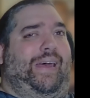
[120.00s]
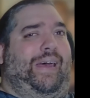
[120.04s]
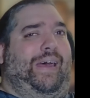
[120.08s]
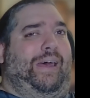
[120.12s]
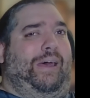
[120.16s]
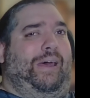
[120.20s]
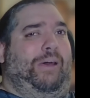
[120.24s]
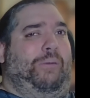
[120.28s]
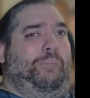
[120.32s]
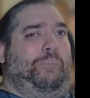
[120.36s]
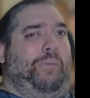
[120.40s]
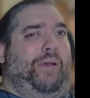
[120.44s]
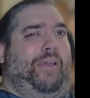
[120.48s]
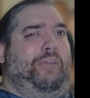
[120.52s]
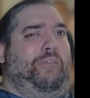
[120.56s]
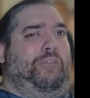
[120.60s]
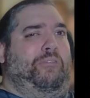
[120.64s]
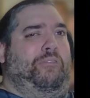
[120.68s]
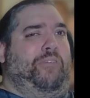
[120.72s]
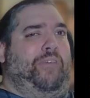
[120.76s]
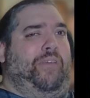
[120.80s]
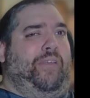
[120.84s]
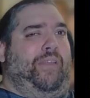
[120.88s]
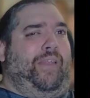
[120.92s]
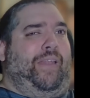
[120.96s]
I
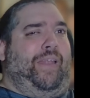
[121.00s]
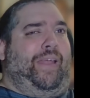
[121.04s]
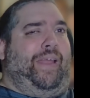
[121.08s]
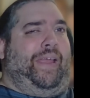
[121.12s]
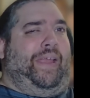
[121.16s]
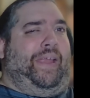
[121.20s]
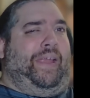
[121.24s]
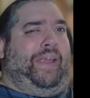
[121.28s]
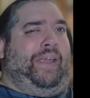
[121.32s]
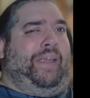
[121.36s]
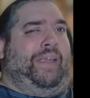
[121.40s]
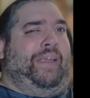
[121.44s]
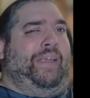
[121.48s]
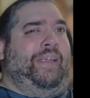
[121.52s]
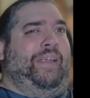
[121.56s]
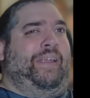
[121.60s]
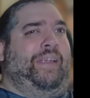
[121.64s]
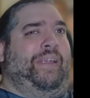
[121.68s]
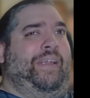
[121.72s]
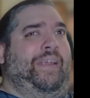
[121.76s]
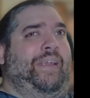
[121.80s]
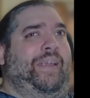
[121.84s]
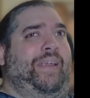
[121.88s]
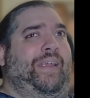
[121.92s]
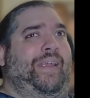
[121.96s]
feel like
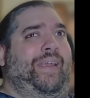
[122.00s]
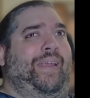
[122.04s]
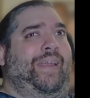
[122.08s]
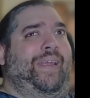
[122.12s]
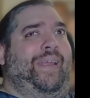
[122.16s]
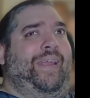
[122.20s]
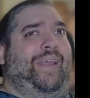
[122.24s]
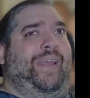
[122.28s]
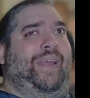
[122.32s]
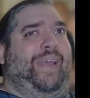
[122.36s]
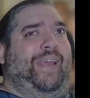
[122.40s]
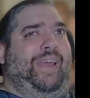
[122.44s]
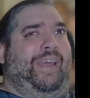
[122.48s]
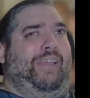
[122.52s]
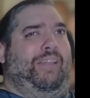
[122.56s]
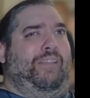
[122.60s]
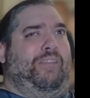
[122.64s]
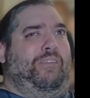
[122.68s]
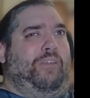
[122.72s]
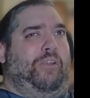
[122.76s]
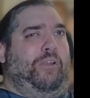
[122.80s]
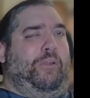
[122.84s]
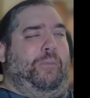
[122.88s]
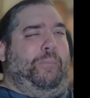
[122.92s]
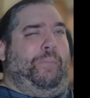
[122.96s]

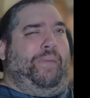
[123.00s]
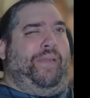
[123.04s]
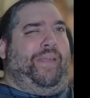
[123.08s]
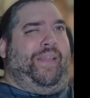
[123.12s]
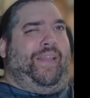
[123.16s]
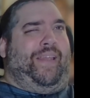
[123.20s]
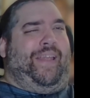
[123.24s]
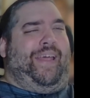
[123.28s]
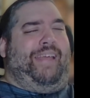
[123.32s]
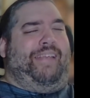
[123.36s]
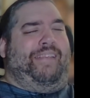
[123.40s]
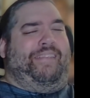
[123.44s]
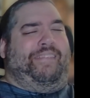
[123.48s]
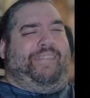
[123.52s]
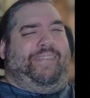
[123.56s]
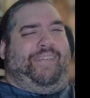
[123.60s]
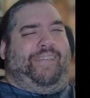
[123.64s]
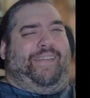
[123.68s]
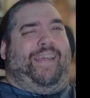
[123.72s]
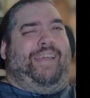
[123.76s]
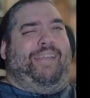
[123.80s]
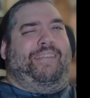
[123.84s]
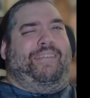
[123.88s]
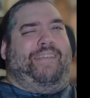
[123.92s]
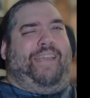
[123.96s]
it's gonna be less and
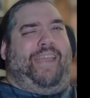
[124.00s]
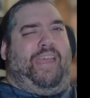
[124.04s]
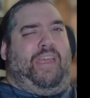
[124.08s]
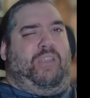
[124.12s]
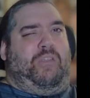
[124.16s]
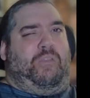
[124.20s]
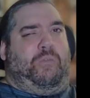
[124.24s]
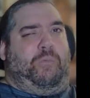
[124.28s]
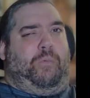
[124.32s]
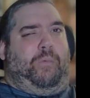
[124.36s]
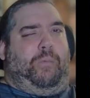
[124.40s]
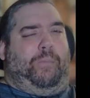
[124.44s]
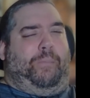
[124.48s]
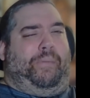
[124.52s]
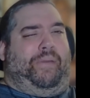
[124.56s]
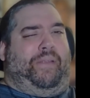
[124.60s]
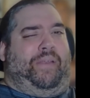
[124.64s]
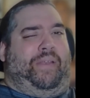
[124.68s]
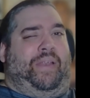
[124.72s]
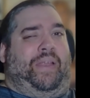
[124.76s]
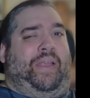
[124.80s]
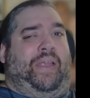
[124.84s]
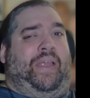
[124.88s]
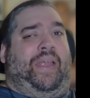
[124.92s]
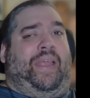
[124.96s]
less casual.
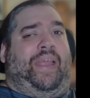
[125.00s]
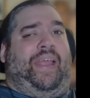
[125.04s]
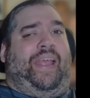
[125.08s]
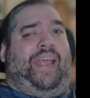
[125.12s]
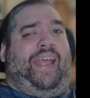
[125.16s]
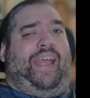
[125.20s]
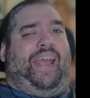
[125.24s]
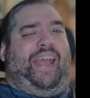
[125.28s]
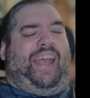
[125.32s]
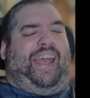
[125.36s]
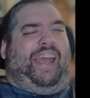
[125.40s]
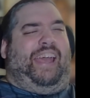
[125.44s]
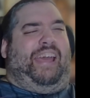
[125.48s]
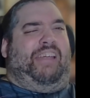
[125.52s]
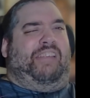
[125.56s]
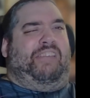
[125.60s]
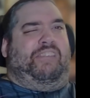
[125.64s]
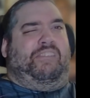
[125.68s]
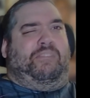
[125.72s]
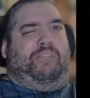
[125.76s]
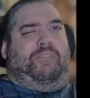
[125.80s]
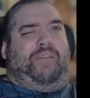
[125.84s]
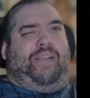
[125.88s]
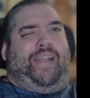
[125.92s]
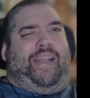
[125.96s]
But
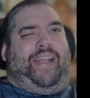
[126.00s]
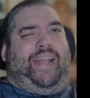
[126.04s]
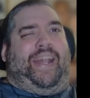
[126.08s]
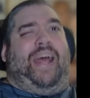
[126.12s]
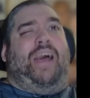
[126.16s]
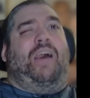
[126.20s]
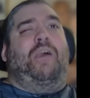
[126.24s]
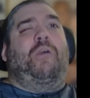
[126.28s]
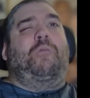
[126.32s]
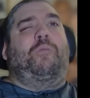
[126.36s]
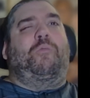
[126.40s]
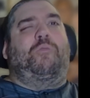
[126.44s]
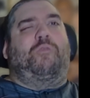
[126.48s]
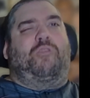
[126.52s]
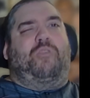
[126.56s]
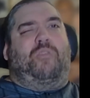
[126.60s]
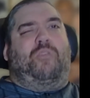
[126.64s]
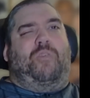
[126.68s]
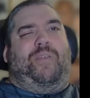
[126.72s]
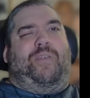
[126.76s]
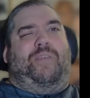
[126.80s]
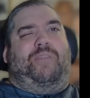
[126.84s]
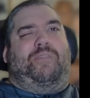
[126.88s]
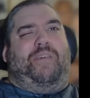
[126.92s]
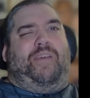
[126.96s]
as of right now,
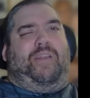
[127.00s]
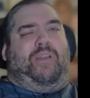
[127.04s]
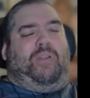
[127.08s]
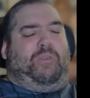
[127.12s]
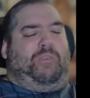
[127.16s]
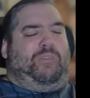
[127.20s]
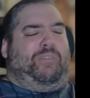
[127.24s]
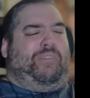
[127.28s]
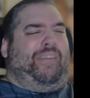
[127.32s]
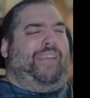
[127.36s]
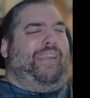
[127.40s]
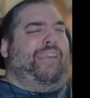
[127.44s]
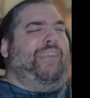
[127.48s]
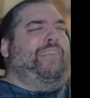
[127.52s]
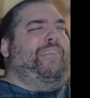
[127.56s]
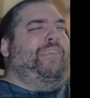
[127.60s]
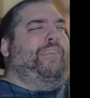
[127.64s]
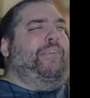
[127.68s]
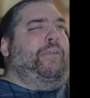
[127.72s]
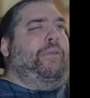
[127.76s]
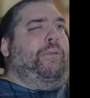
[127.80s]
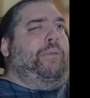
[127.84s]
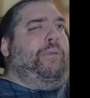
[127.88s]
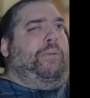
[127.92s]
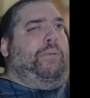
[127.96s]
Street Fighter
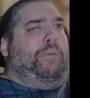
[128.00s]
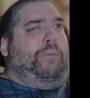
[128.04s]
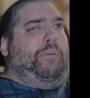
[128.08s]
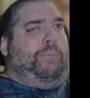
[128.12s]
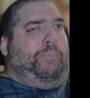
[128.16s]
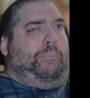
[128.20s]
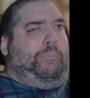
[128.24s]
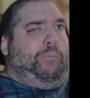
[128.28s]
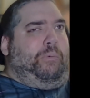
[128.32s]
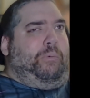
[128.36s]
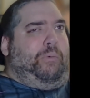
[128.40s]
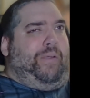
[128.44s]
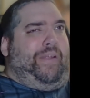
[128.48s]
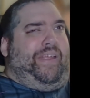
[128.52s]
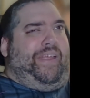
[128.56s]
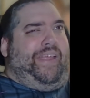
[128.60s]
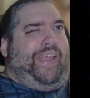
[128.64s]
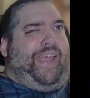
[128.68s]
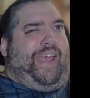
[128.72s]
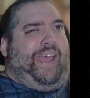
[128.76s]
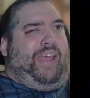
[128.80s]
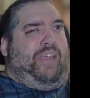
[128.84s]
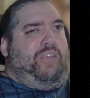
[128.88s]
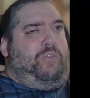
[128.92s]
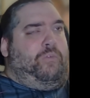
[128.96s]
6, pretty
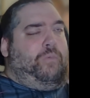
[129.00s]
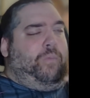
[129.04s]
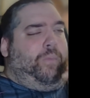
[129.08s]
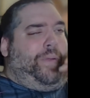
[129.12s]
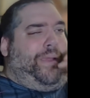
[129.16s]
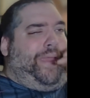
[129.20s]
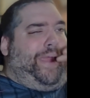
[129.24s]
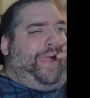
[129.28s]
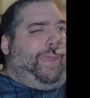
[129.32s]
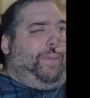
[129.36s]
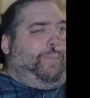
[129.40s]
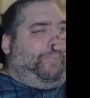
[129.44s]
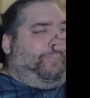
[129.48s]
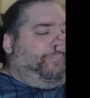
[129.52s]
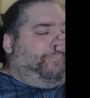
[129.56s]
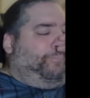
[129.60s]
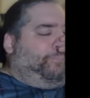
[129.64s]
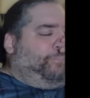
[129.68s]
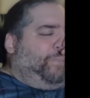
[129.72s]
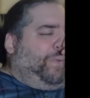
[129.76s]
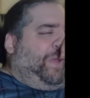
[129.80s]
casual game.